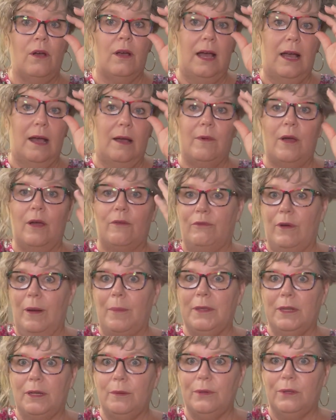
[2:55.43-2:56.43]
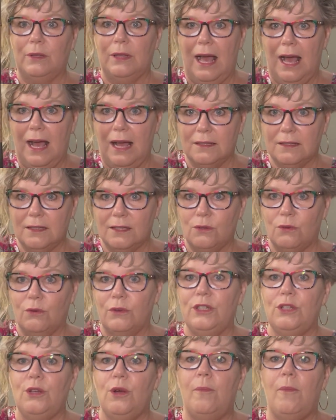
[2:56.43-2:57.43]
a reputable art store,
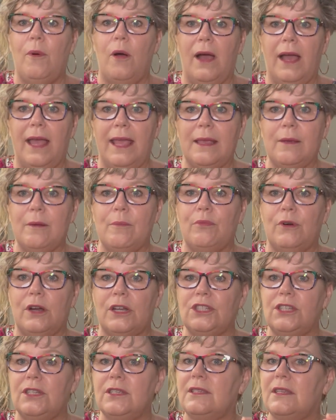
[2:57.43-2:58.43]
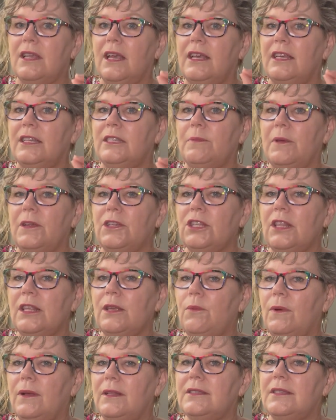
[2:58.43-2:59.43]
and you're buying brushes, especially
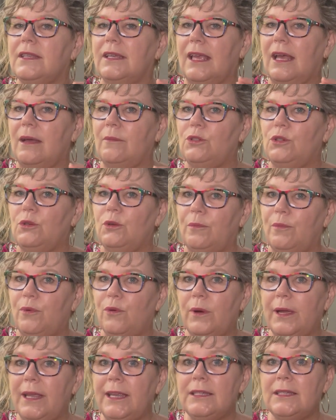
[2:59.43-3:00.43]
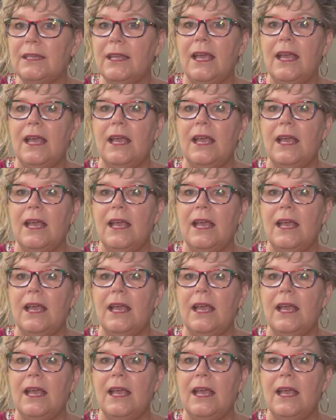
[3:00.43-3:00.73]
ones that come to a point,